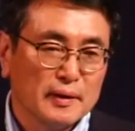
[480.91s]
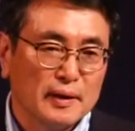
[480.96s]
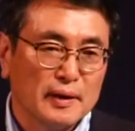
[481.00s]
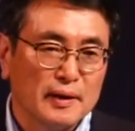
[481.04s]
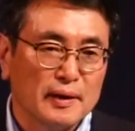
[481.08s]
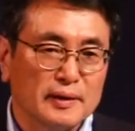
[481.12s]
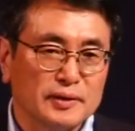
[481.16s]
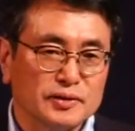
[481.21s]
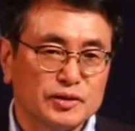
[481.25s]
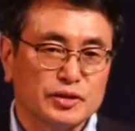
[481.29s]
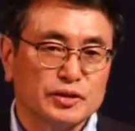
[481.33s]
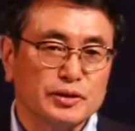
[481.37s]

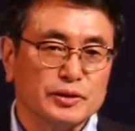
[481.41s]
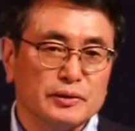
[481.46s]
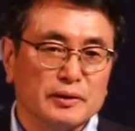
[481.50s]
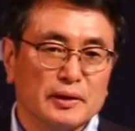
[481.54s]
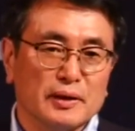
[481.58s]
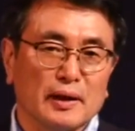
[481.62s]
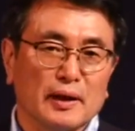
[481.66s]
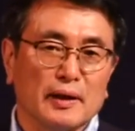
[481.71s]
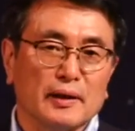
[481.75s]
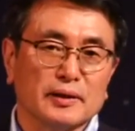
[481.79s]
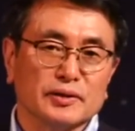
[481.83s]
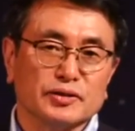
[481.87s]
Uh, she,
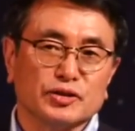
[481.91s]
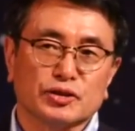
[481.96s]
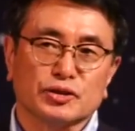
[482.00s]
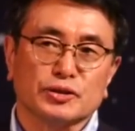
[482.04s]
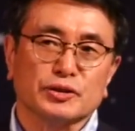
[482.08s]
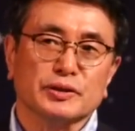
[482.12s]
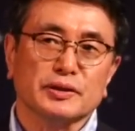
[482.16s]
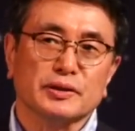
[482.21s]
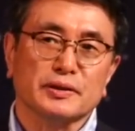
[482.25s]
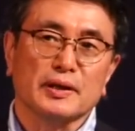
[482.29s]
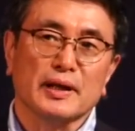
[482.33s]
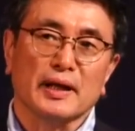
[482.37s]

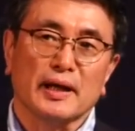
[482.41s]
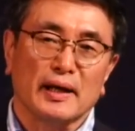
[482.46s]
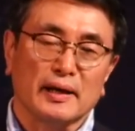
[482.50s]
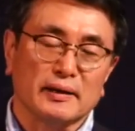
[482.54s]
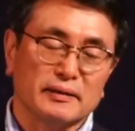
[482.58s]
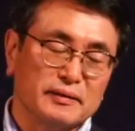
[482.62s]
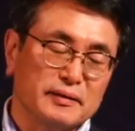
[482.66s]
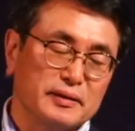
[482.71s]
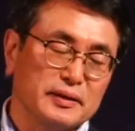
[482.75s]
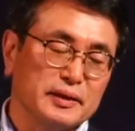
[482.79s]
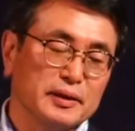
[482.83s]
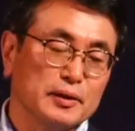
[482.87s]
she
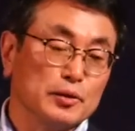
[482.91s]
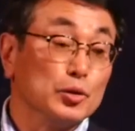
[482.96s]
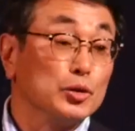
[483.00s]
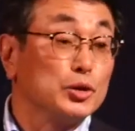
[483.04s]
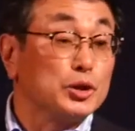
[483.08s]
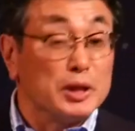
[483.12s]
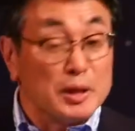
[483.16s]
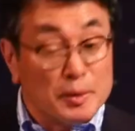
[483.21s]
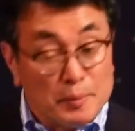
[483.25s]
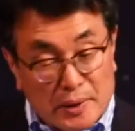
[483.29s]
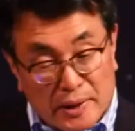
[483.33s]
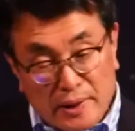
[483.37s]
had the
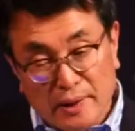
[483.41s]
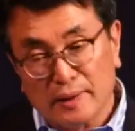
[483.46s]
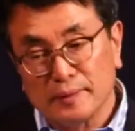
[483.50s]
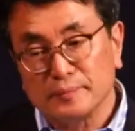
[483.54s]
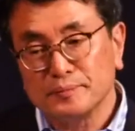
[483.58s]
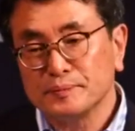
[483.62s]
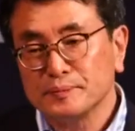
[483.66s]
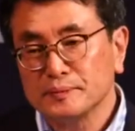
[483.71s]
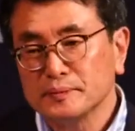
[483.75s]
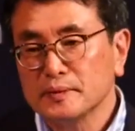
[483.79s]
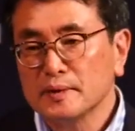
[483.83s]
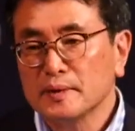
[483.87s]
leukemia.
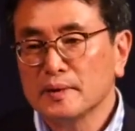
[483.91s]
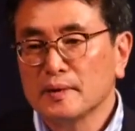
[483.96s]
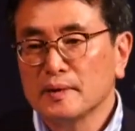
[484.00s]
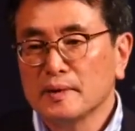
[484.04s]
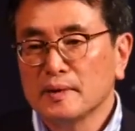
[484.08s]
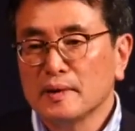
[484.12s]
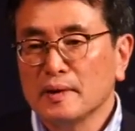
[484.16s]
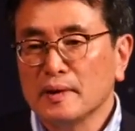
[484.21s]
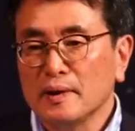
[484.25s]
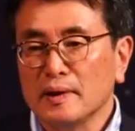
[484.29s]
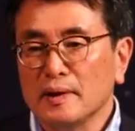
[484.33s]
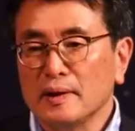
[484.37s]

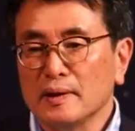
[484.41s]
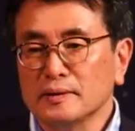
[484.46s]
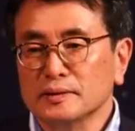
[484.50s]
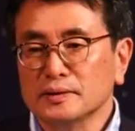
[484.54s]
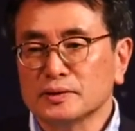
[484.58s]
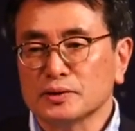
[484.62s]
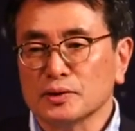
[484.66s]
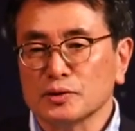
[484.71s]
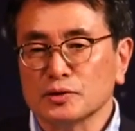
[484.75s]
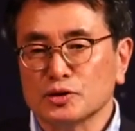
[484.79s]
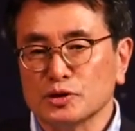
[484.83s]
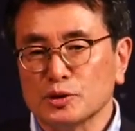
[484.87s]
And
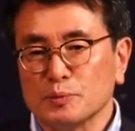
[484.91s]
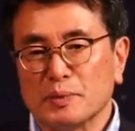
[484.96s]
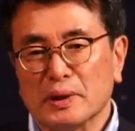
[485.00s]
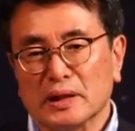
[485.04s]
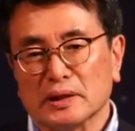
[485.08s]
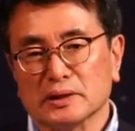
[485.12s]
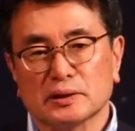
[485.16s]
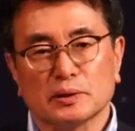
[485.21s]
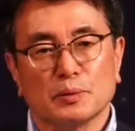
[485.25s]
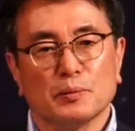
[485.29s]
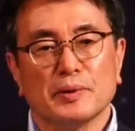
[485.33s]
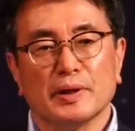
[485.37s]
so she
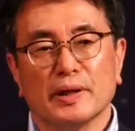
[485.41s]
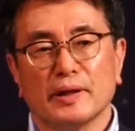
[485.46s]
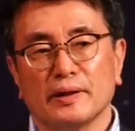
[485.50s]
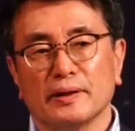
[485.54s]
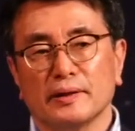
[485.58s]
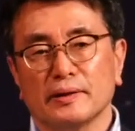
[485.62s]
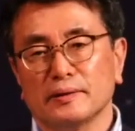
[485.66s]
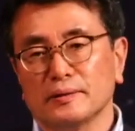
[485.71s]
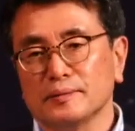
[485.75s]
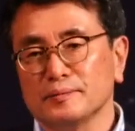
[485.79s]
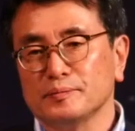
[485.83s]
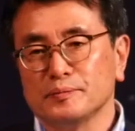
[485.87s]
passed
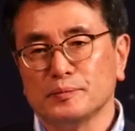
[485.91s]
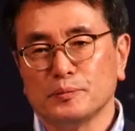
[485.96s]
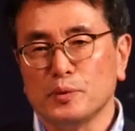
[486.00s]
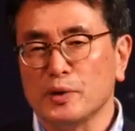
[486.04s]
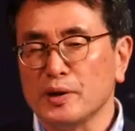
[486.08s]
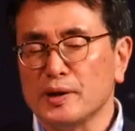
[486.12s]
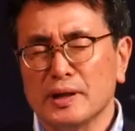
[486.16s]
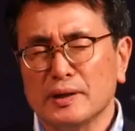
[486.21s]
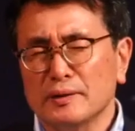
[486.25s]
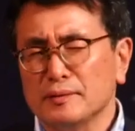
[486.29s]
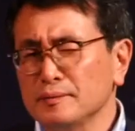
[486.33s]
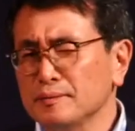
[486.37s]
away
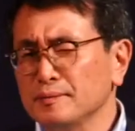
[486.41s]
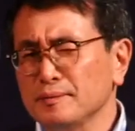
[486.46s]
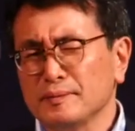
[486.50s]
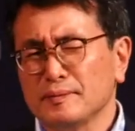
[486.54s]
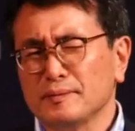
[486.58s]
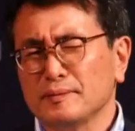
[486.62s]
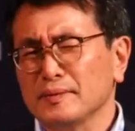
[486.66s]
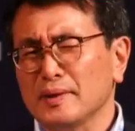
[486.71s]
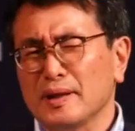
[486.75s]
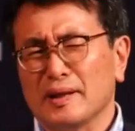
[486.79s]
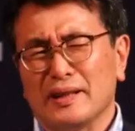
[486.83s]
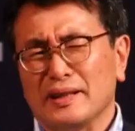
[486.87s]
within,
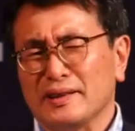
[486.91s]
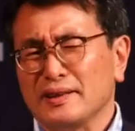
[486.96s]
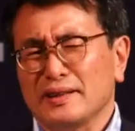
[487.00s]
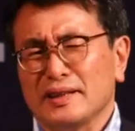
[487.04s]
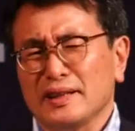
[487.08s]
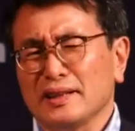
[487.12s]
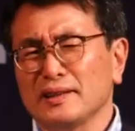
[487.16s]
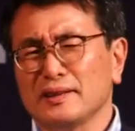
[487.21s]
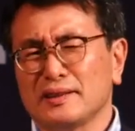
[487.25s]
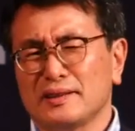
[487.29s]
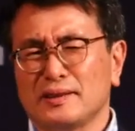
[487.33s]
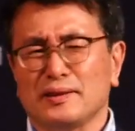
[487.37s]
I
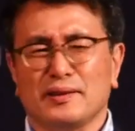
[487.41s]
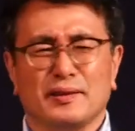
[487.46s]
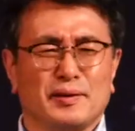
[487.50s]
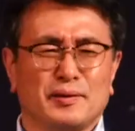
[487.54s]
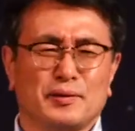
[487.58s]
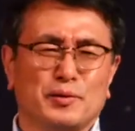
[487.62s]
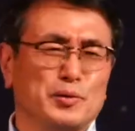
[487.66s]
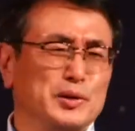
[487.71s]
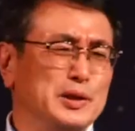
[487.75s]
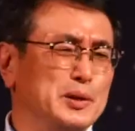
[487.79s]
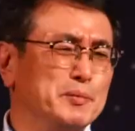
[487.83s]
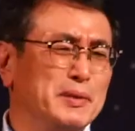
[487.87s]
think,
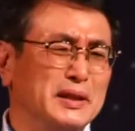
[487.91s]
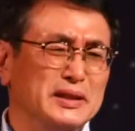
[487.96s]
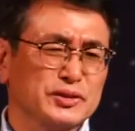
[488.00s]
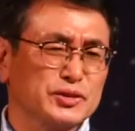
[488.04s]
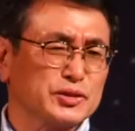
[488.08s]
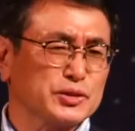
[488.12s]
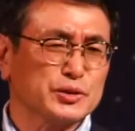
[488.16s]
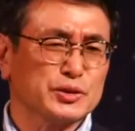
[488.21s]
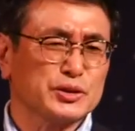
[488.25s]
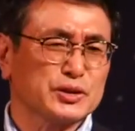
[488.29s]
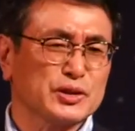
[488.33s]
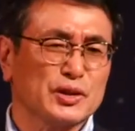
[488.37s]
three months
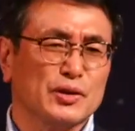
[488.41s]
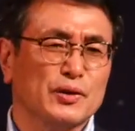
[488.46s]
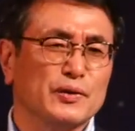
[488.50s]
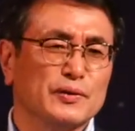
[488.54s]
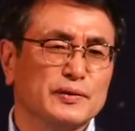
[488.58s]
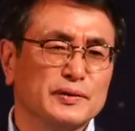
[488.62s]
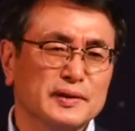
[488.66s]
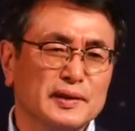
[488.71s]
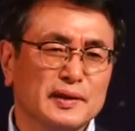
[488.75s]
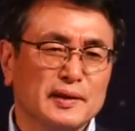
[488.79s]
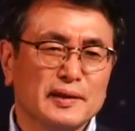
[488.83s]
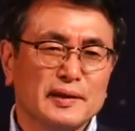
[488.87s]
or so.
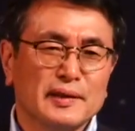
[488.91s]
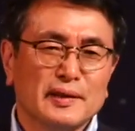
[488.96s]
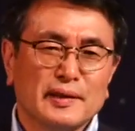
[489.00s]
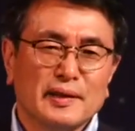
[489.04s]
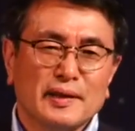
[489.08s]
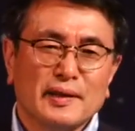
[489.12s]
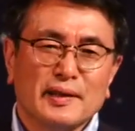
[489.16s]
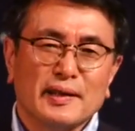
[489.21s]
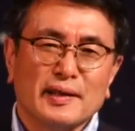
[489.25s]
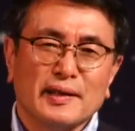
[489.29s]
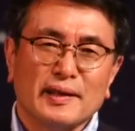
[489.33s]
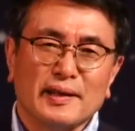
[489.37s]

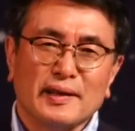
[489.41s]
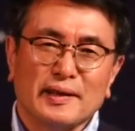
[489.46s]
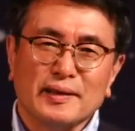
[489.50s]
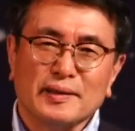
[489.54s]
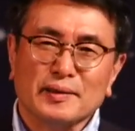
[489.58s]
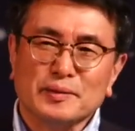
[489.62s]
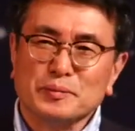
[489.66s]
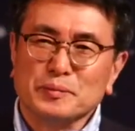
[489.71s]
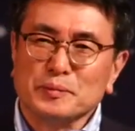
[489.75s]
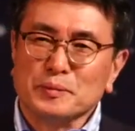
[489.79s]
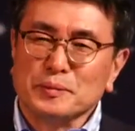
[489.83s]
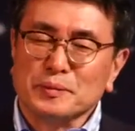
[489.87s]

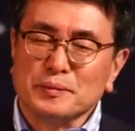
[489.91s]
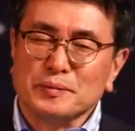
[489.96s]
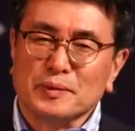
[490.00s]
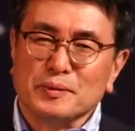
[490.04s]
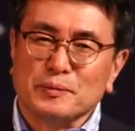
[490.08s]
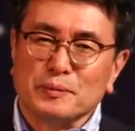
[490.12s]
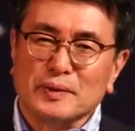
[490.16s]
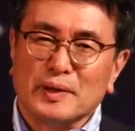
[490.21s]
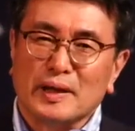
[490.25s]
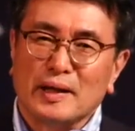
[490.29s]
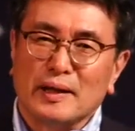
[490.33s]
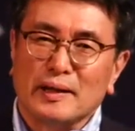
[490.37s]
And
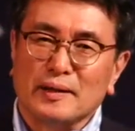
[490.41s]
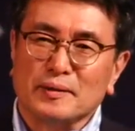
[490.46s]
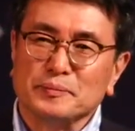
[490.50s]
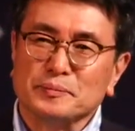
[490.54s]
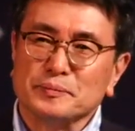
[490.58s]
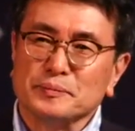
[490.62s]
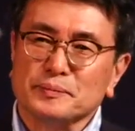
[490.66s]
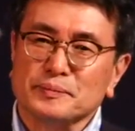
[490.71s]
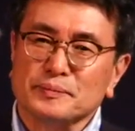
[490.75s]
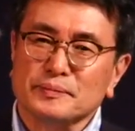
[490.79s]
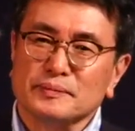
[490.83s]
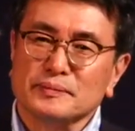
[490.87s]

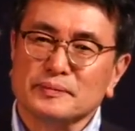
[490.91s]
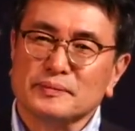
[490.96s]
um,